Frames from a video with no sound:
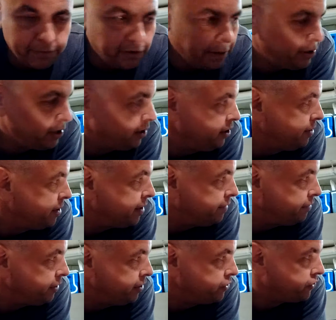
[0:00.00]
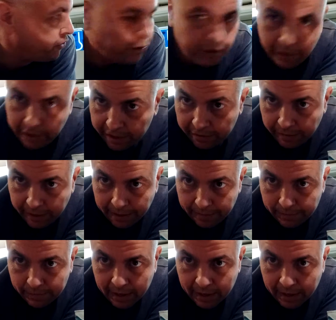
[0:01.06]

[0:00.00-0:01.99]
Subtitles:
So I put a little bit of Floetrol into it,